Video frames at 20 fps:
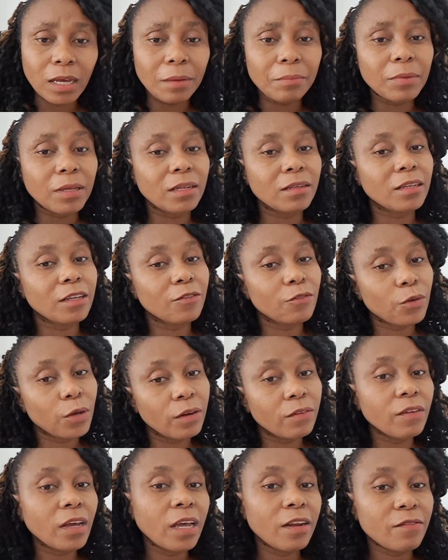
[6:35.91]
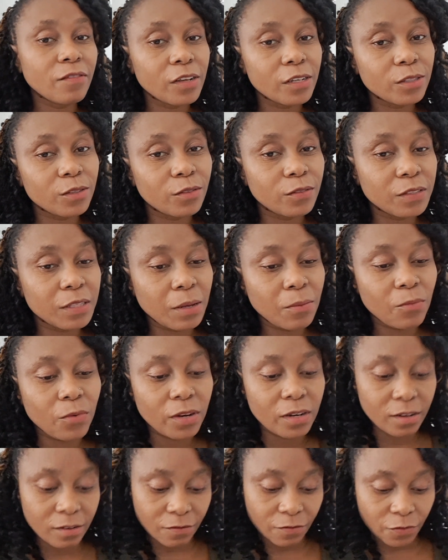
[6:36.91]
I mean, if you're an envious of
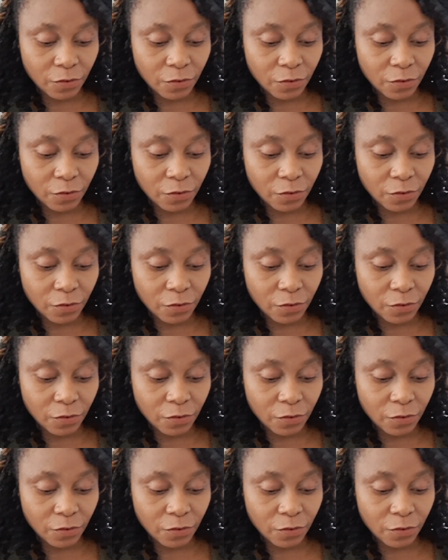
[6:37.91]
someone,